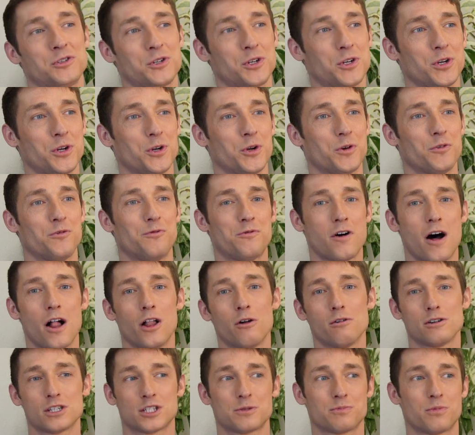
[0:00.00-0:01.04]
to
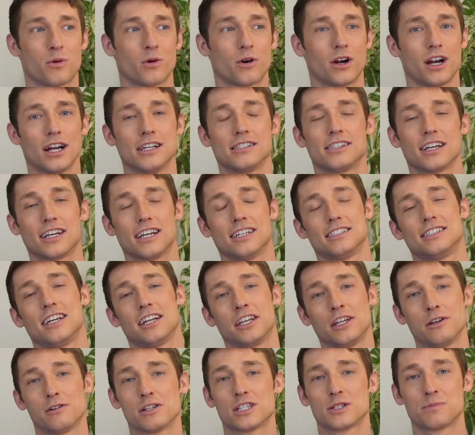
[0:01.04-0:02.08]
follow a sport and to
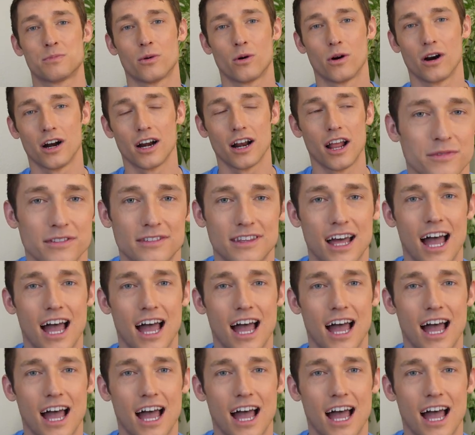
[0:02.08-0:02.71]
continue a sport